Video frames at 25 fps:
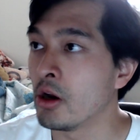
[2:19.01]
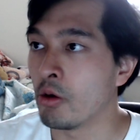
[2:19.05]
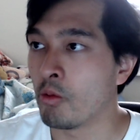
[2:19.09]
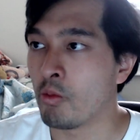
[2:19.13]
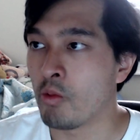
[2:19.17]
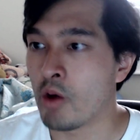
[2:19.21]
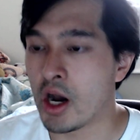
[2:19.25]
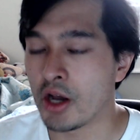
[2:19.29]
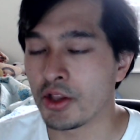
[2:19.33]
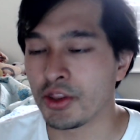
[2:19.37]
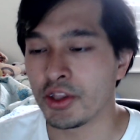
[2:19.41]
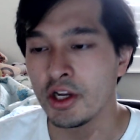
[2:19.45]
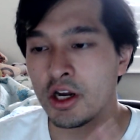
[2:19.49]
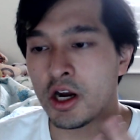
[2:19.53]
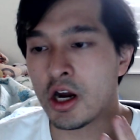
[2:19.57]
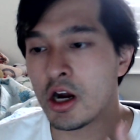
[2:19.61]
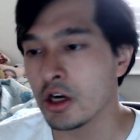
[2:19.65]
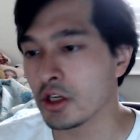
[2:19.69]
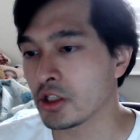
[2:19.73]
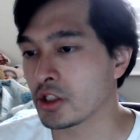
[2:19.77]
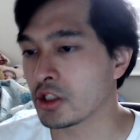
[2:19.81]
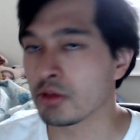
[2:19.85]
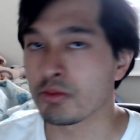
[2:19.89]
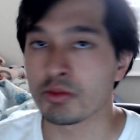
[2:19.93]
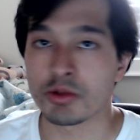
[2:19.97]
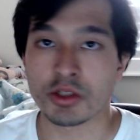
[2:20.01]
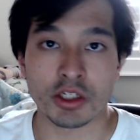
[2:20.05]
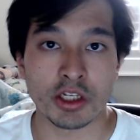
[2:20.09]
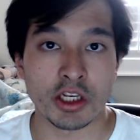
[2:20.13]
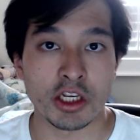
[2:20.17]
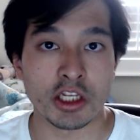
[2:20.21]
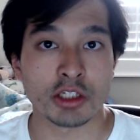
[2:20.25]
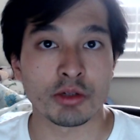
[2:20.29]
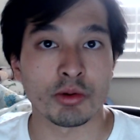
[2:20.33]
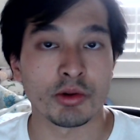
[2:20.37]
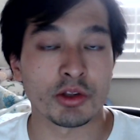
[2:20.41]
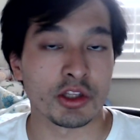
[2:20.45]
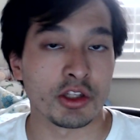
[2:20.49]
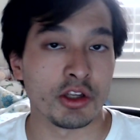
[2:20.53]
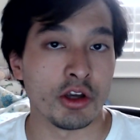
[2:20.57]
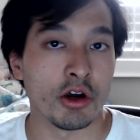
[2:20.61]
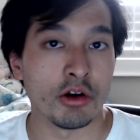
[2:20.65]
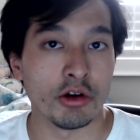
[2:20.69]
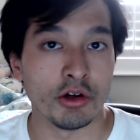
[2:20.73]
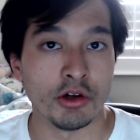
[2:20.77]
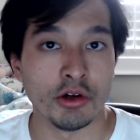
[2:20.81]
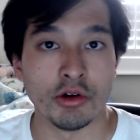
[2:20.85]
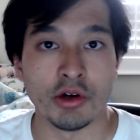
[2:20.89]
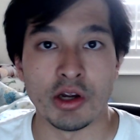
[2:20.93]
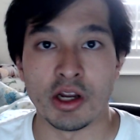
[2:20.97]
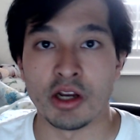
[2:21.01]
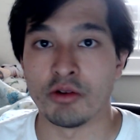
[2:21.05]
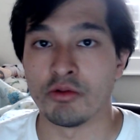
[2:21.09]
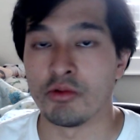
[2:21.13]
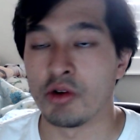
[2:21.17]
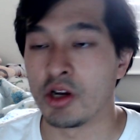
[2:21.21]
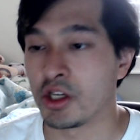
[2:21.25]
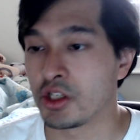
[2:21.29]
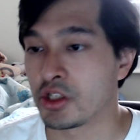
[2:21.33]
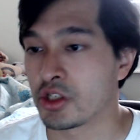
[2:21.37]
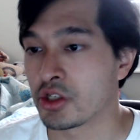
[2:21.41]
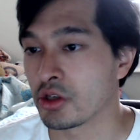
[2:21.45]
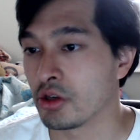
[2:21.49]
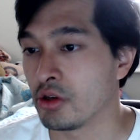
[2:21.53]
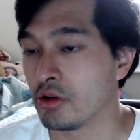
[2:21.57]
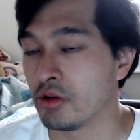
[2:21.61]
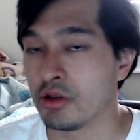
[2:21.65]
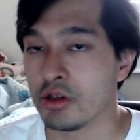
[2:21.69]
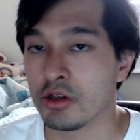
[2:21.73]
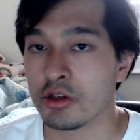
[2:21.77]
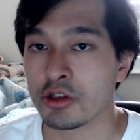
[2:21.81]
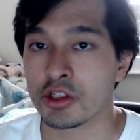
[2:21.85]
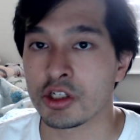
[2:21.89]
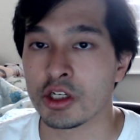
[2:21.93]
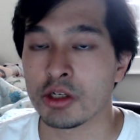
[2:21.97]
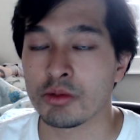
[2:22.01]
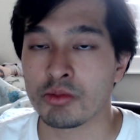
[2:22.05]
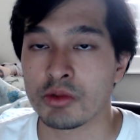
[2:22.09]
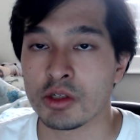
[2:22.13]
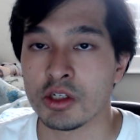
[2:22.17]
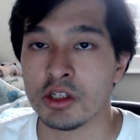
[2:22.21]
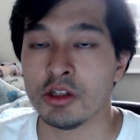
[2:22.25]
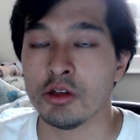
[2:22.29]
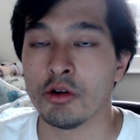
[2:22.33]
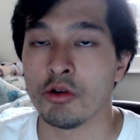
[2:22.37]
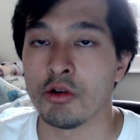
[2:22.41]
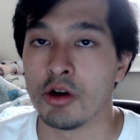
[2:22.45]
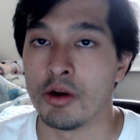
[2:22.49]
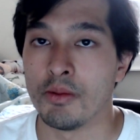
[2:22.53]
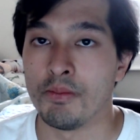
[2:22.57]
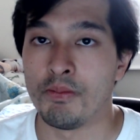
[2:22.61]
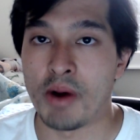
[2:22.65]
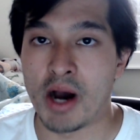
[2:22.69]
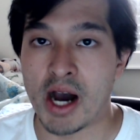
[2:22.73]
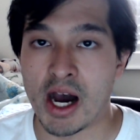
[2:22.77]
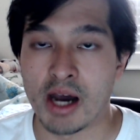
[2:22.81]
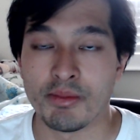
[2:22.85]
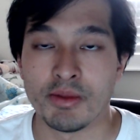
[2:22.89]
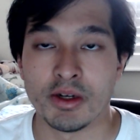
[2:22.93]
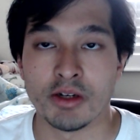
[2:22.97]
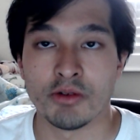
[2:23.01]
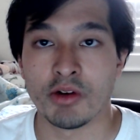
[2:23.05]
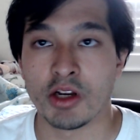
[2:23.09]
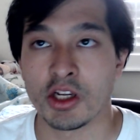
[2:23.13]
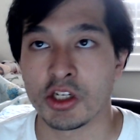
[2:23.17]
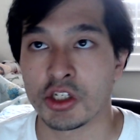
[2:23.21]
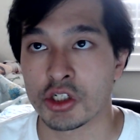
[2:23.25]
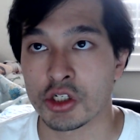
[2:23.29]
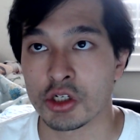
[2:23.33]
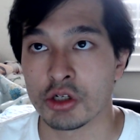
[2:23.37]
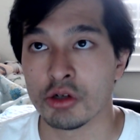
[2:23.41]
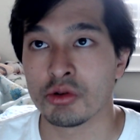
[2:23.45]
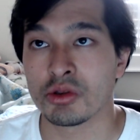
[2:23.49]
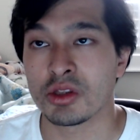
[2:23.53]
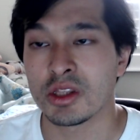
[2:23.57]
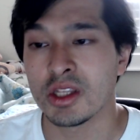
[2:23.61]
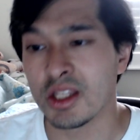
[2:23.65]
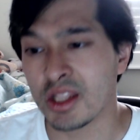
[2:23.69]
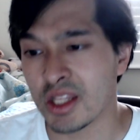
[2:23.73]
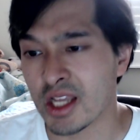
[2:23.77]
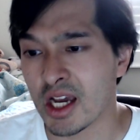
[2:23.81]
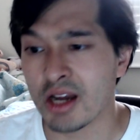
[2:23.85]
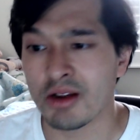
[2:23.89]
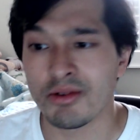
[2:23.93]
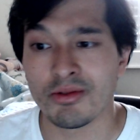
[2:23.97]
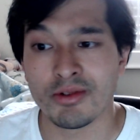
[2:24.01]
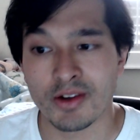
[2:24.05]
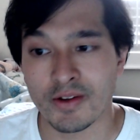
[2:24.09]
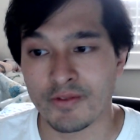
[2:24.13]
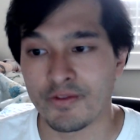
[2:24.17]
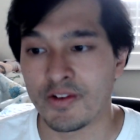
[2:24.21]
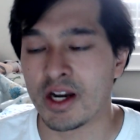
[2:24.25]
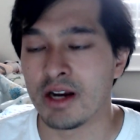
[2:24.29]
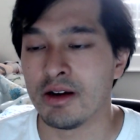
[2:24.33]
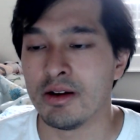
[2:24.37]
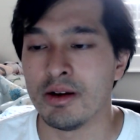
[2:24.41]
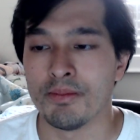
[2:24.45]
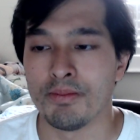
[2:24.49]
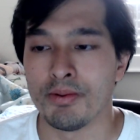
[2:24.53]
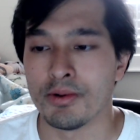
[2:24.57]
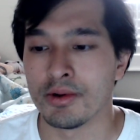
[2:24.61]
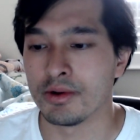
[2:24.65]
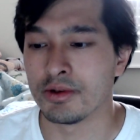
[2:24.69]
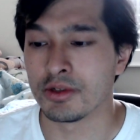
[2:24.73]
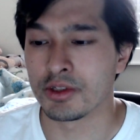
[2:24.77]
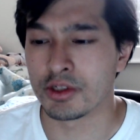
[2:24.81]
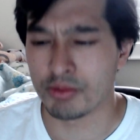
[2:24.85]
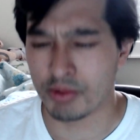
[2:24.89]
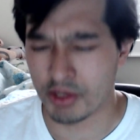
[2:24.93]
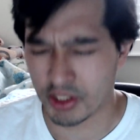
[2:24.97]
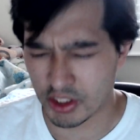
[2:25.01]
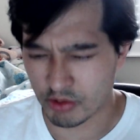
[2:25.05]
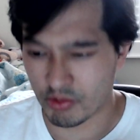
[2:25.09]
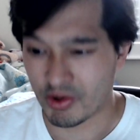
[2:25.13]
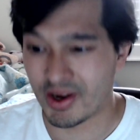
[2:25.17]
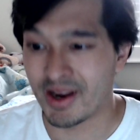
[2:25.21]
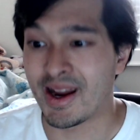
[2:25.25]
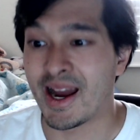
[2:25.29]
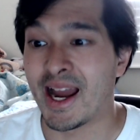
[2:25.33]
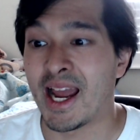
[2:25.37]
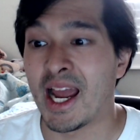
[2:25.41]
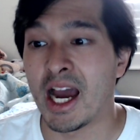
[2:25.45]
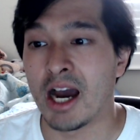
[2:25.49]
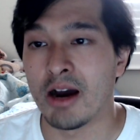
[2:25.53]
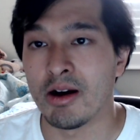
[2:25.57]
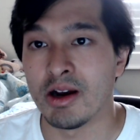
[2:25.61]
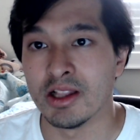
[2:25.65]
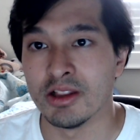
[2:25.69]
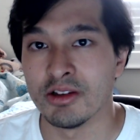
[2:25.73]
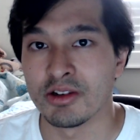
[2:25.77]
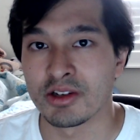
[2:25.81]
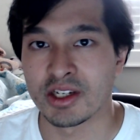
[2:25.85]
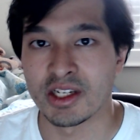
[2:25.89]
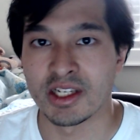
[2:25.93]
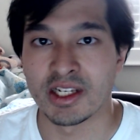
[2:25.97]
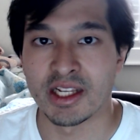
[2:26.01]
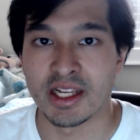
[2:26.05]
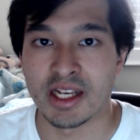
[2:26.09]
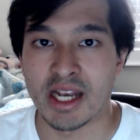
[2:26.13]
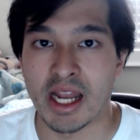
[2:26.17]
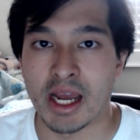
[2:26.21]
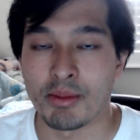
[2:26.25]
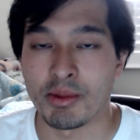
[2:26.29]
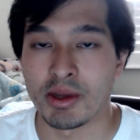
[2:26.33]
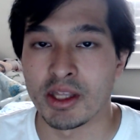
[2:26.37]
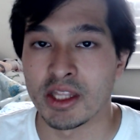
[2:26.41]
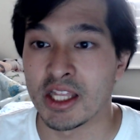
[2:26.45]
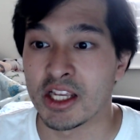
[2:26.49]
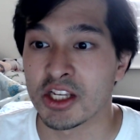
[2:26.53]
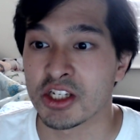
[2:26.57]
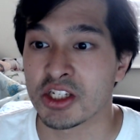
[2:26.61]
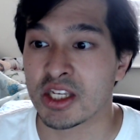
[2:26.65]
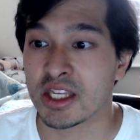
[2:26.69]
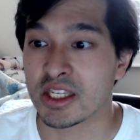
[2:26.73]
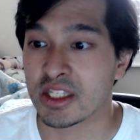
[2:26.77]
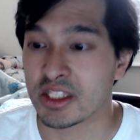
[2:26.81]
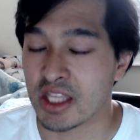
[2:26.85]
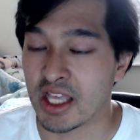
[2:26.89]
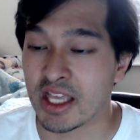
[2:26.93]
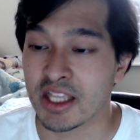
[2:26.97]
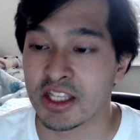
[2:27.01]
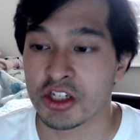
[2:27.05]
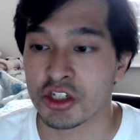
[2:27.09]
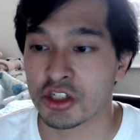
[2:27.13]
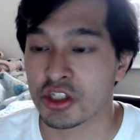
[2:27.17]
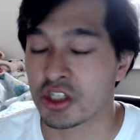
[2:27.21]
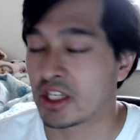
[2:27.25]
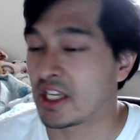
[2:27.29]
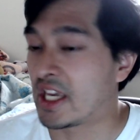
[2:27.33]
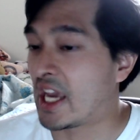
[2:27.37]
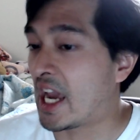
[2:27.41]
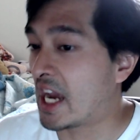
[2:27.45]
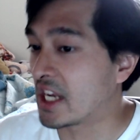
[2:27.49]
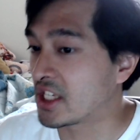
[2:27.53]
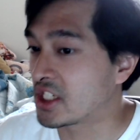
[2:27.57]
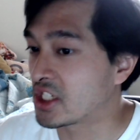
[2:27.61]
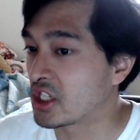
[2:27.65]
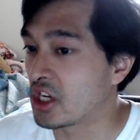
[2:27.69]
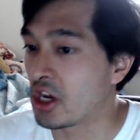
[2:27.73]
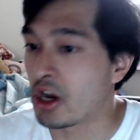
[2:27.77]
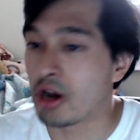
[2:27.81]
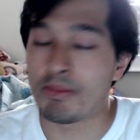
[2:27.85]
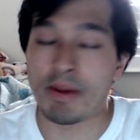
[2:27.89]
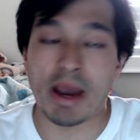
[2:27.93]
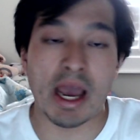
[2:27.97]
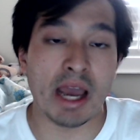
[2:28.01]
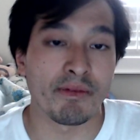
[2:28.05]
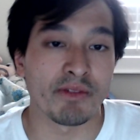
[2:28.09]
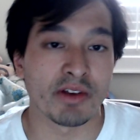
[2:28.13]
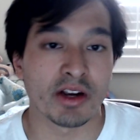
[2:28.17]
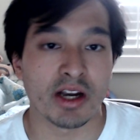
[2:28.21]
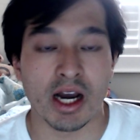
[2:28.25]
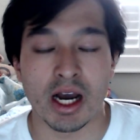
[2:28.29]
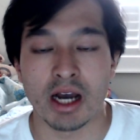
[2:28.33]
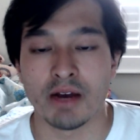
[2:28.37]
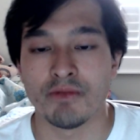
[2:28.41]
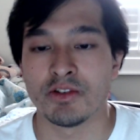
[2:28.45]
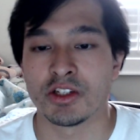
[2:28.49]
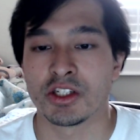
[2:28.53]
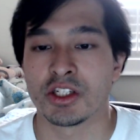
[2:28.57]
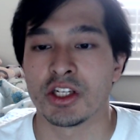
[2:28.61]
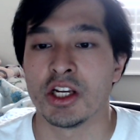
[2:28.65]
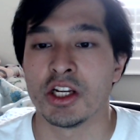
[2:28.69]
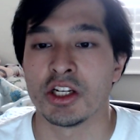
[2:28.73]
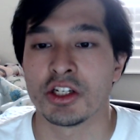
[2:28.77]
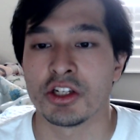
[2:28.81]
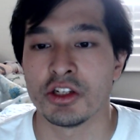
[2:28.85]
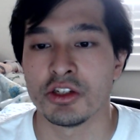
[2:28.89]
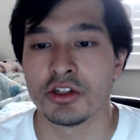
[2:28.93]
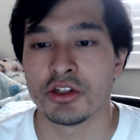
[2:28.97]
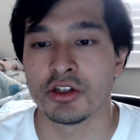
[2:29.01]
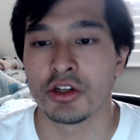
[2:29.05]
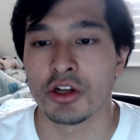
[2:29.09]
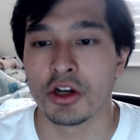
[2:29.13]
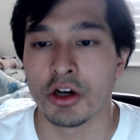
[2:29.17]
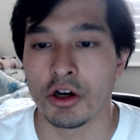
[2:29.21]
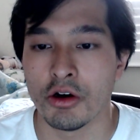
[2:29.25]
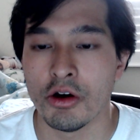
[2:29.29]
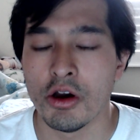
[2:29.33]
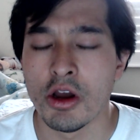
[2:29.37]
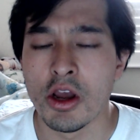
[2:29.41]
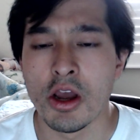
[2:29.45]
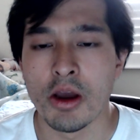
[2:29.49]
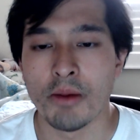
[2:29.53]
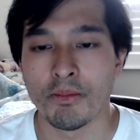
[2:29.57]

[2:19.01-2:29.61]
While there are some scenes with Yoru and Rachel or something, or Bomb and Rachel, they're not very important to me the way how I look at it. I mean, they just catching up, having conversations, you know.